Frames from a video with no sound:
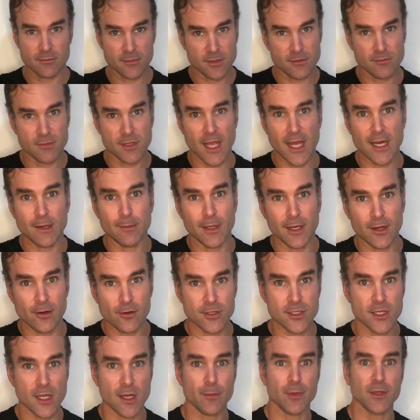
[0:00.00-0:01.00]
10
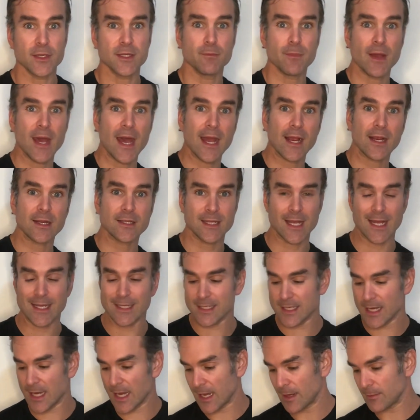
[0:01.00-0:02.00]
meters up and back 10
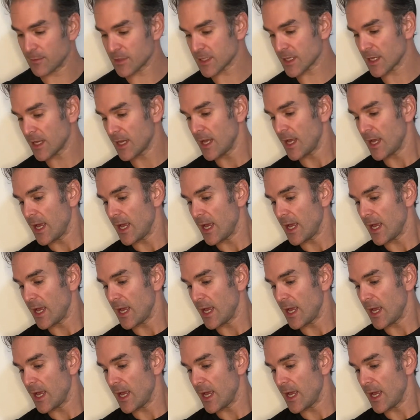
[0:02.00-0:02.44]
times.